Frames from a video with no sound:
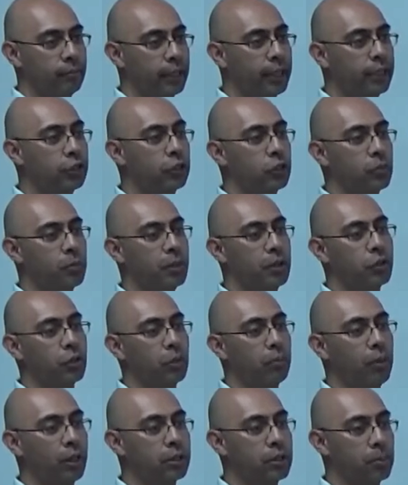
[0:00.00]
it just means you're
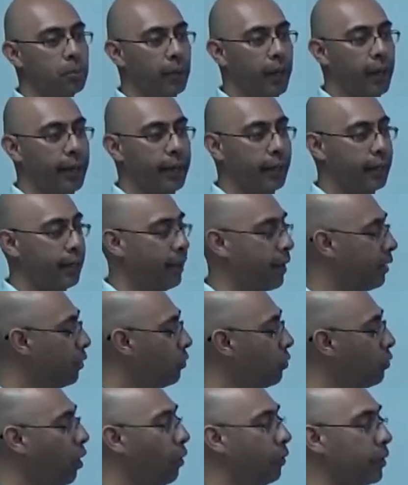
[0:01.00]
multiplying it. And
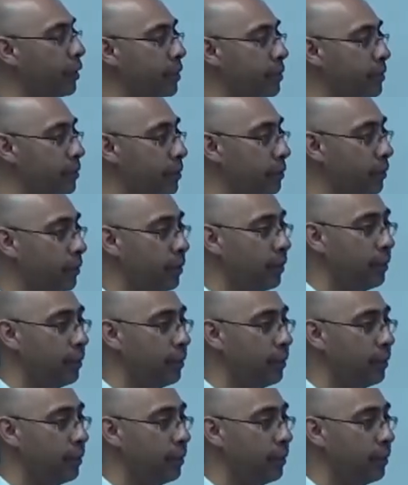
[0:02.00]
you notice,